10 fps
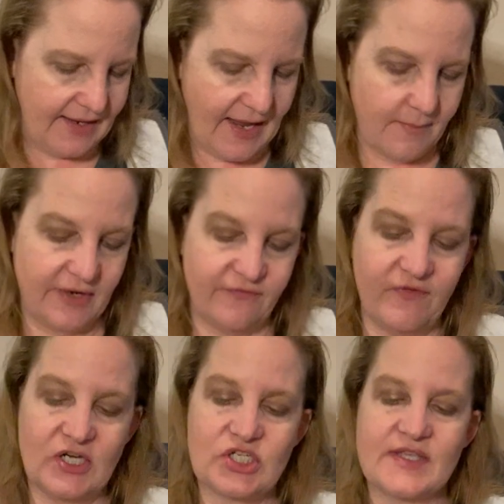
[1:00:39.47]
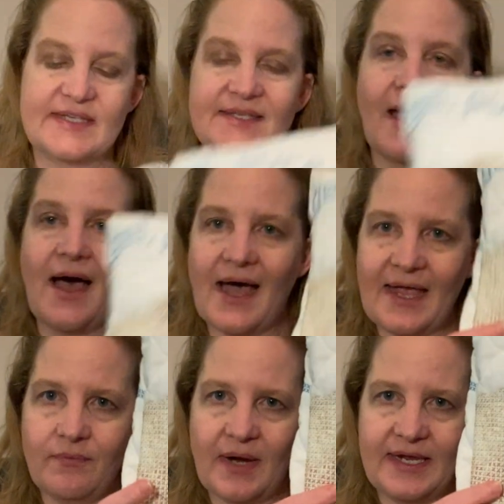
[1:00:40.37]
gonna finish this eye
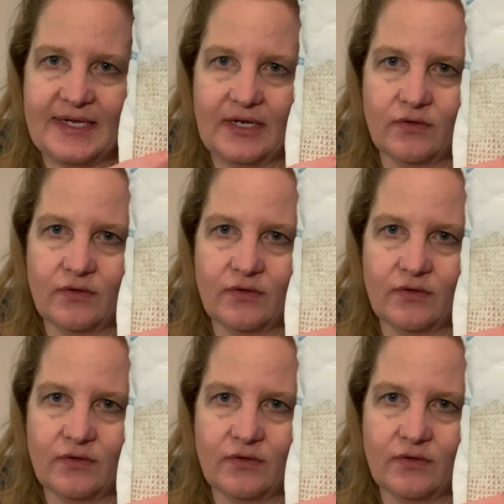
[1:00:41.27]
right here.